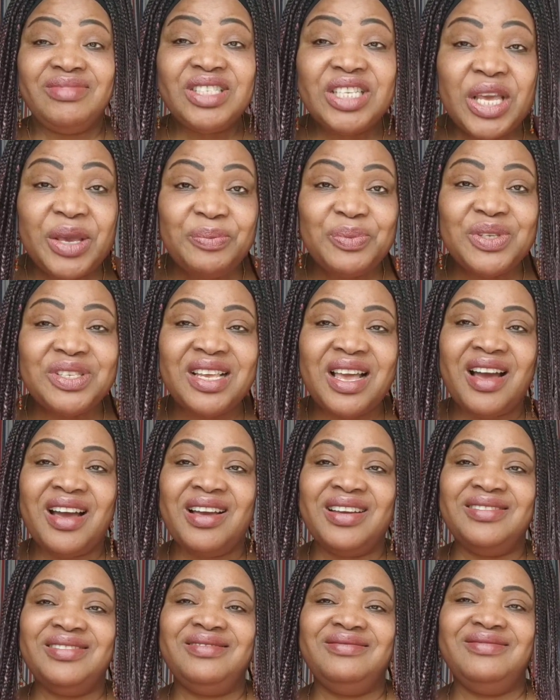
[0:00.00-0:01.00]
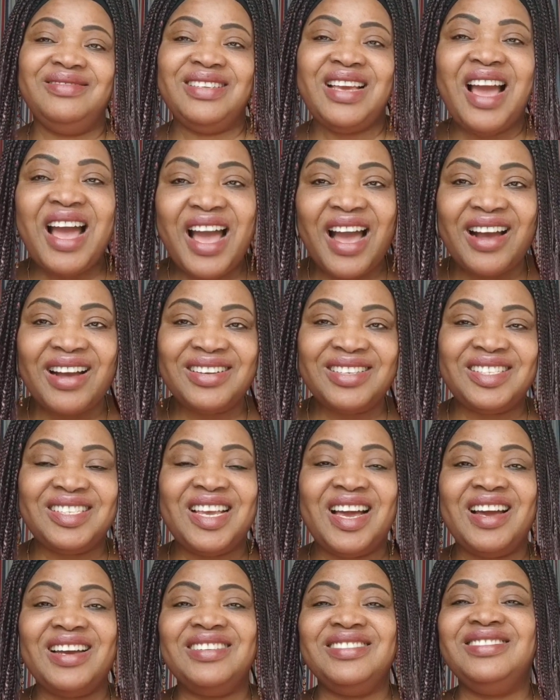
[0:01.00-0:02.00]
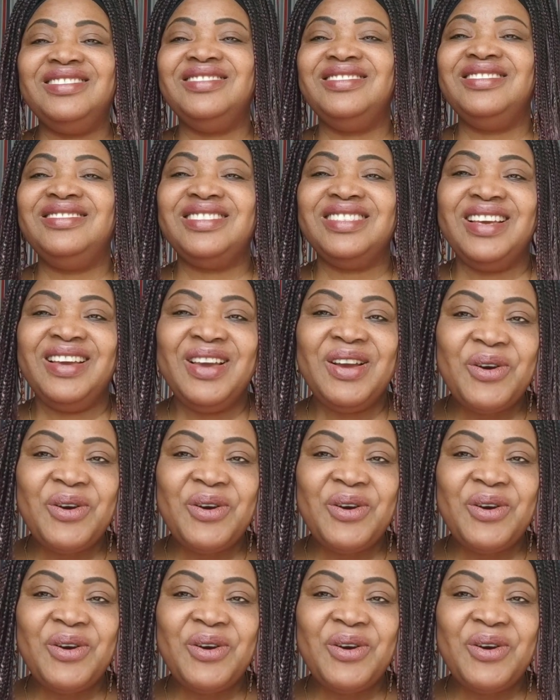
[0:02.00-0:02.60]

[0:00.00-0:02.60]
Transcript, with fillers: tips and hacks and